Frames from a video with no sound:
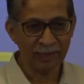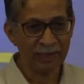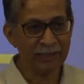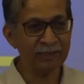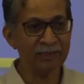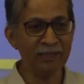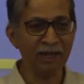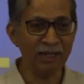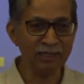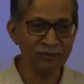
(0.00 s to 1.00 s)
It
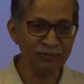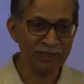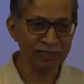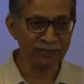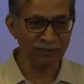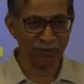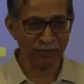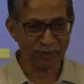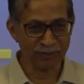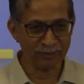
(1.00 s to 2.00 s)
transfers
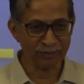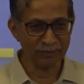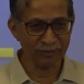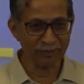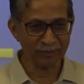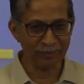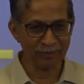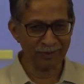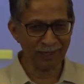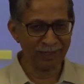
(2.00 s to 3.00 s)
force.
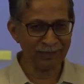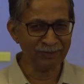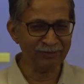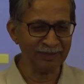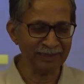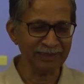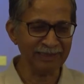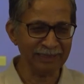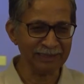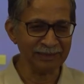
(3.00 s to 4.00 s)
Transfer
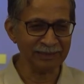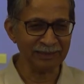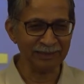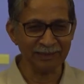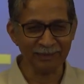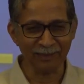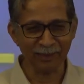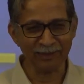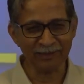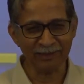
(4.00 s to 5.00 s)
is uh,
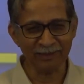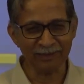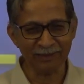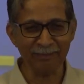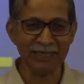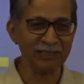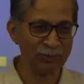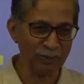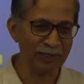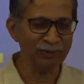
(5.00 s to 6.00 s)
not the
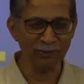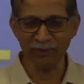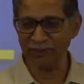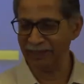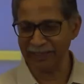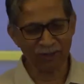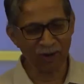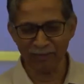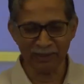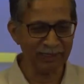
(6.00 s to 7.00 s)
best word, though it's very
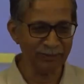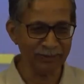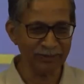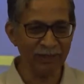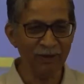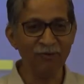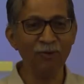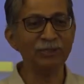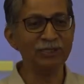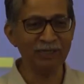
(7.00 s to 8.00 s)
commonly used.
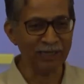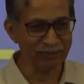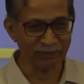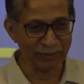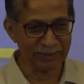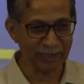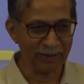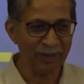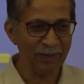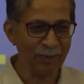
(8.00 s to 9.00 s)
Force transfer, we say.
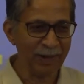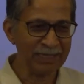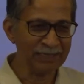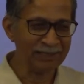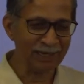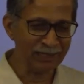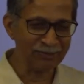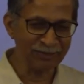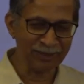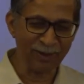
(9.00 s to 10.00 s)
Why is
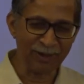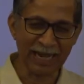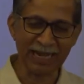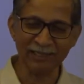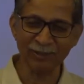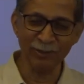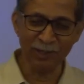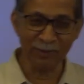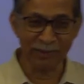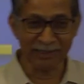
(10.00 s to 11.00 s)
transfer not as good
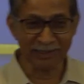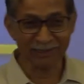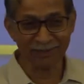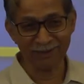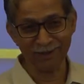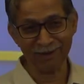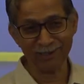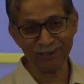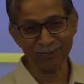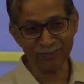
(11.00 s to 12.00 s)
a word as
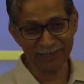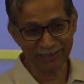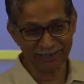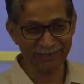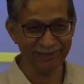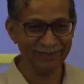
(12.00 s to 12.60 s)
transmit?